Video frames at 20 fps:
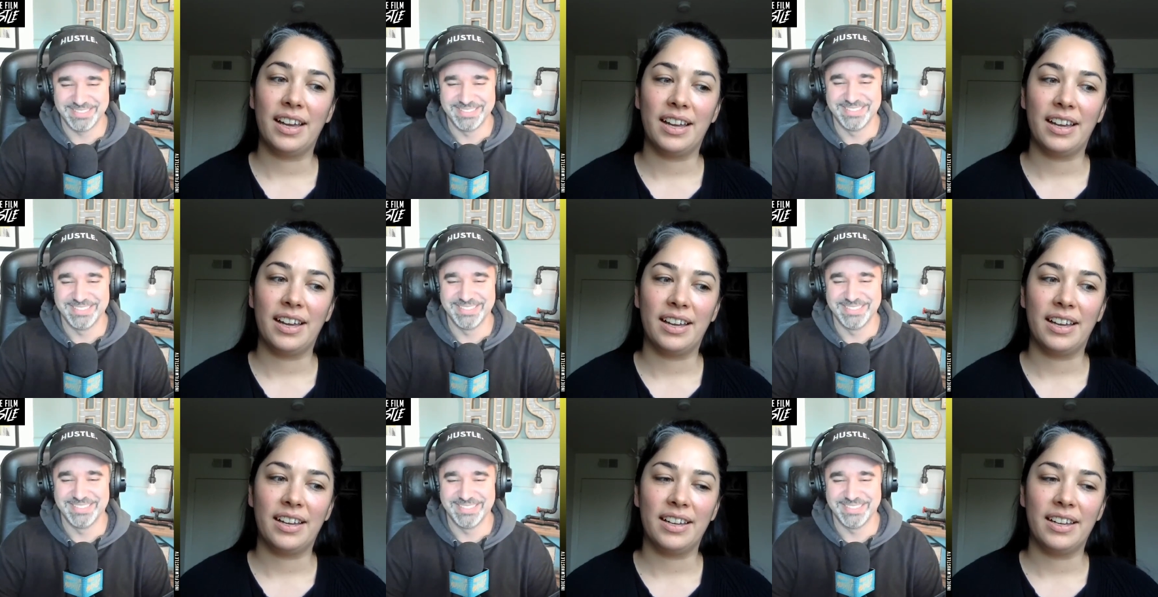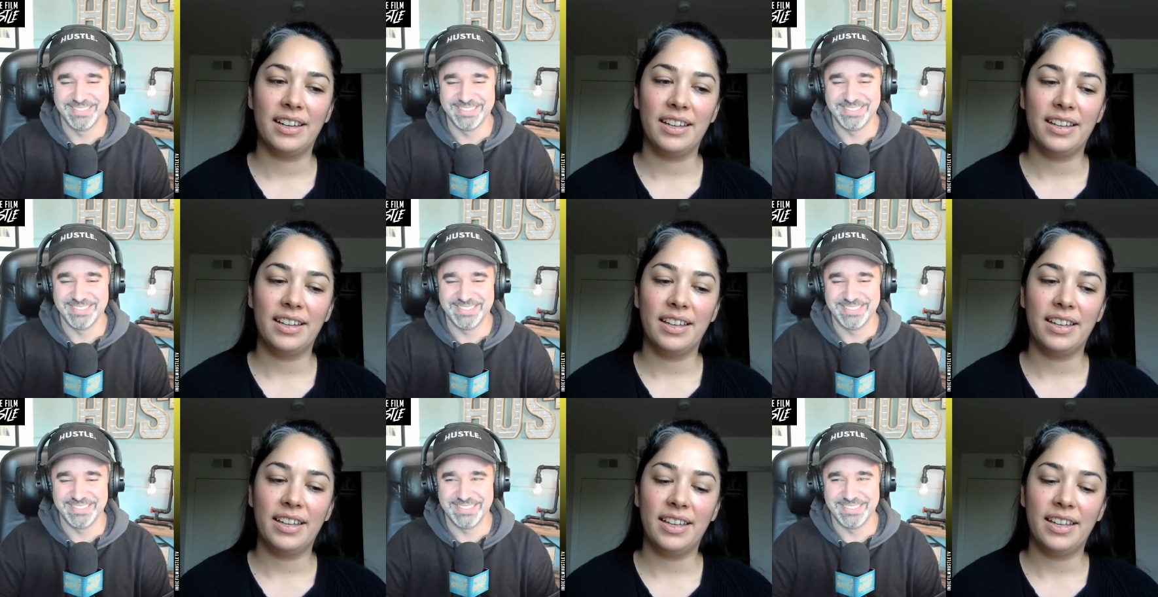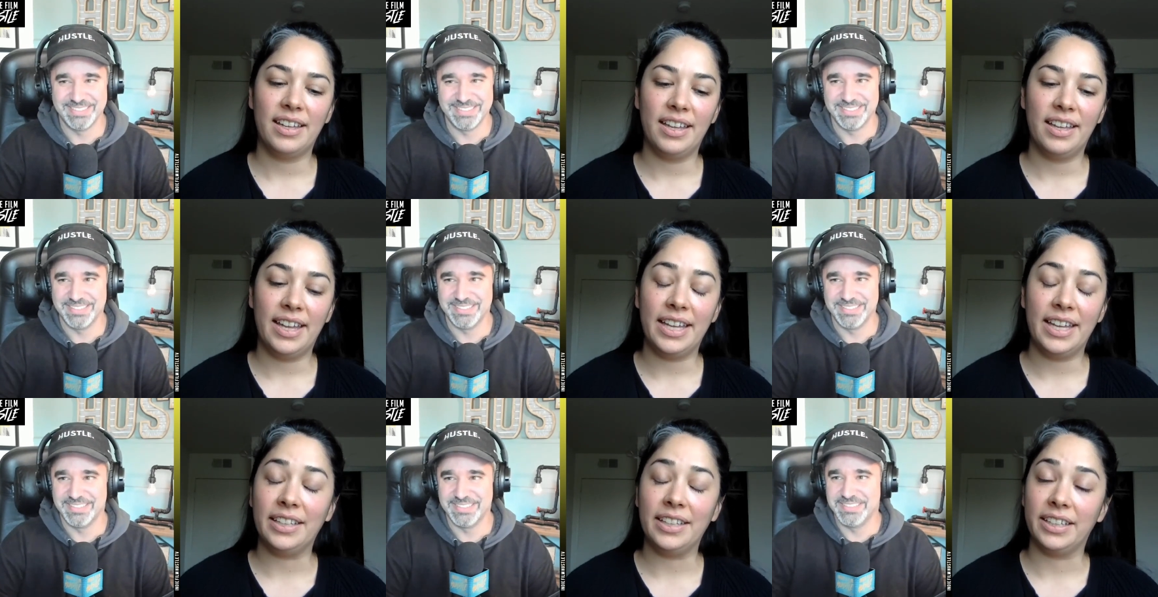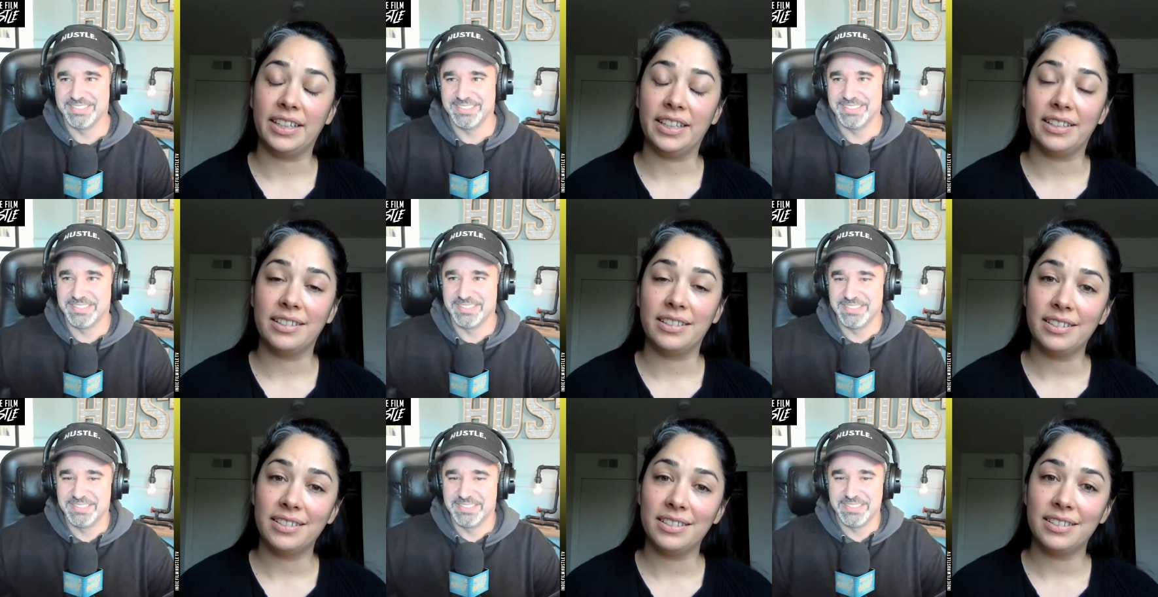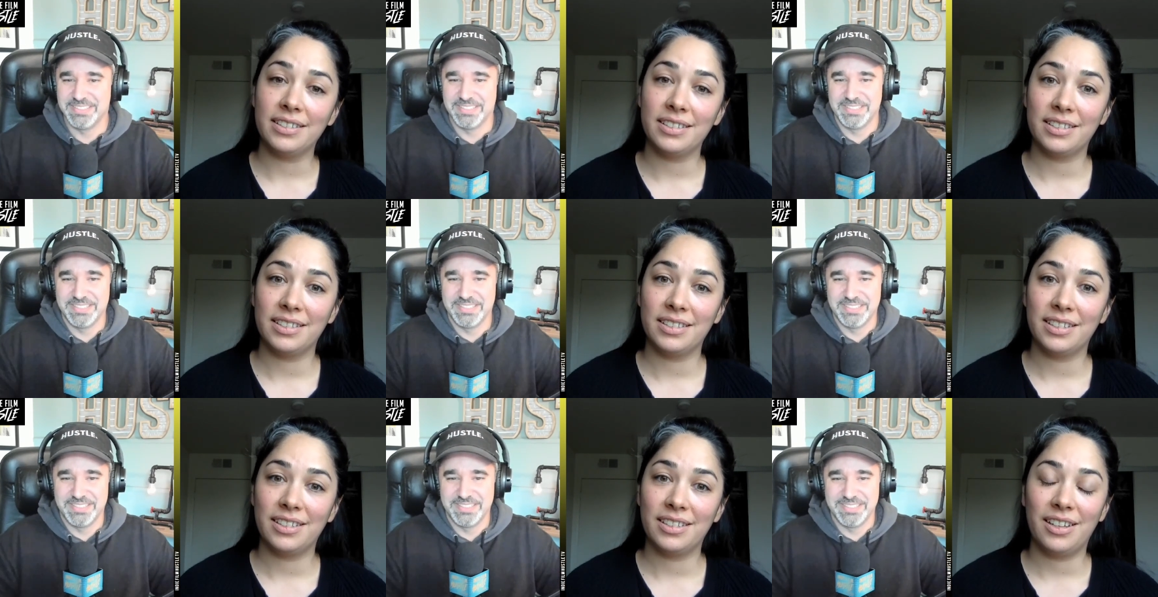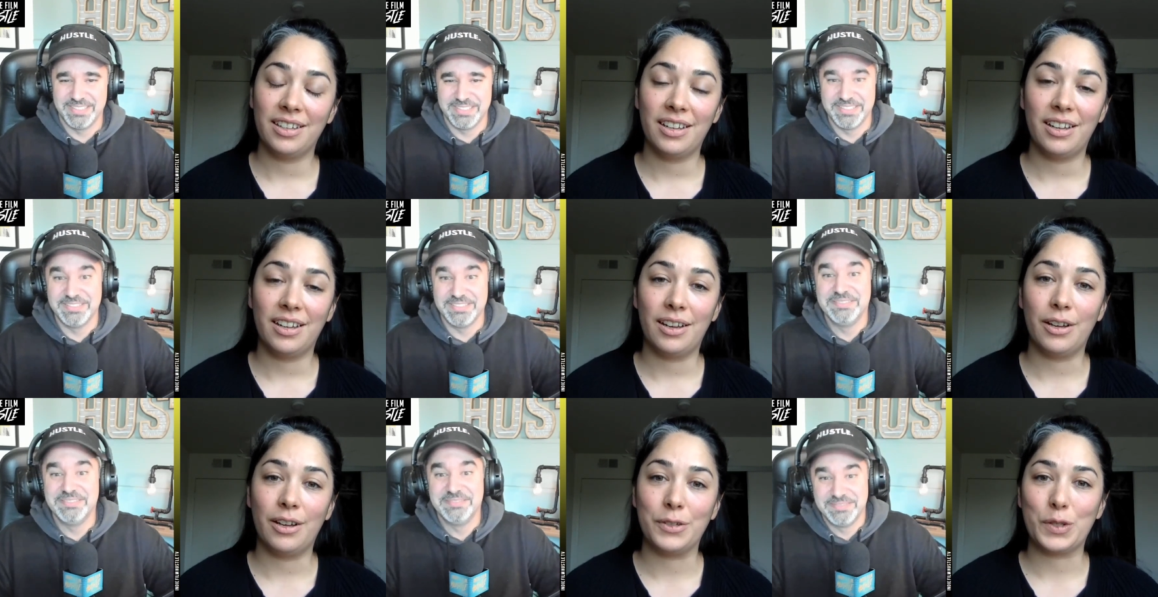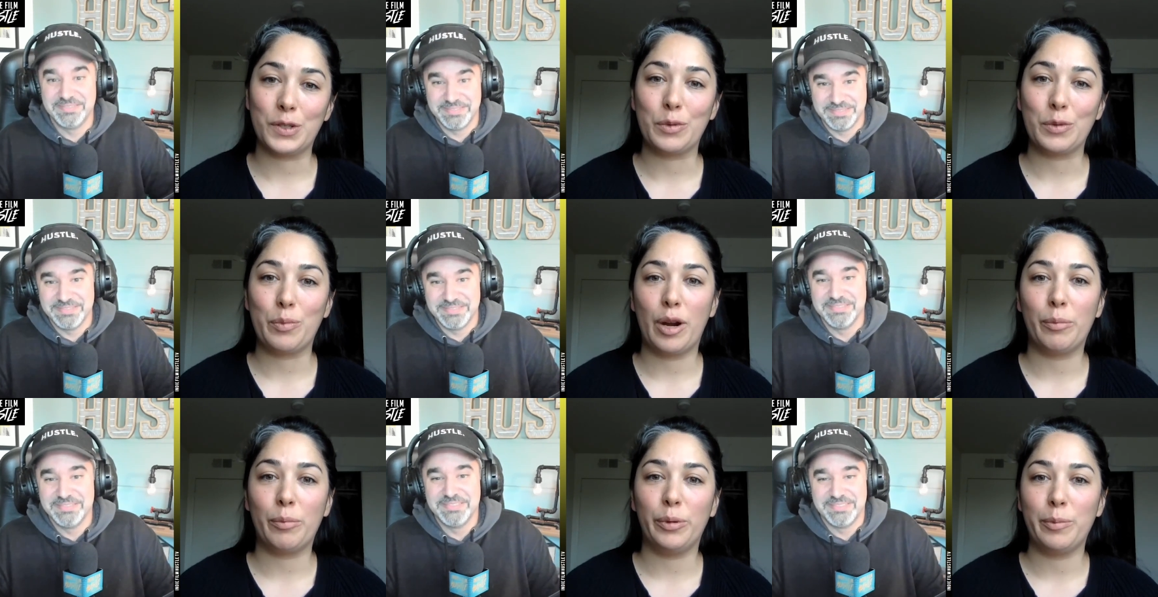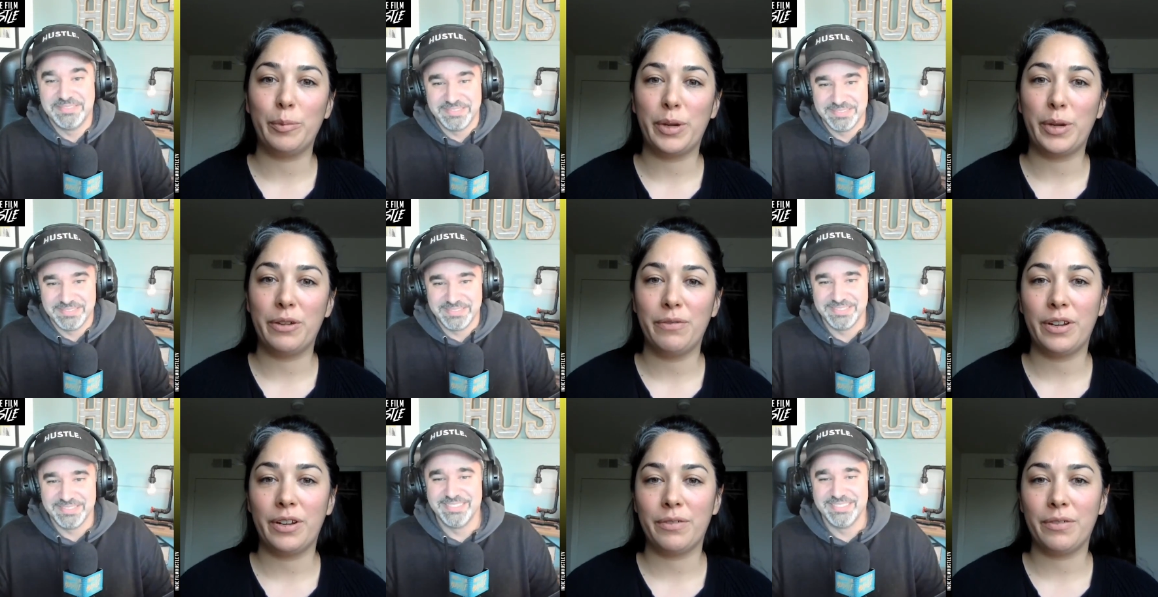Speaker 1: Uh, Alien, also probably my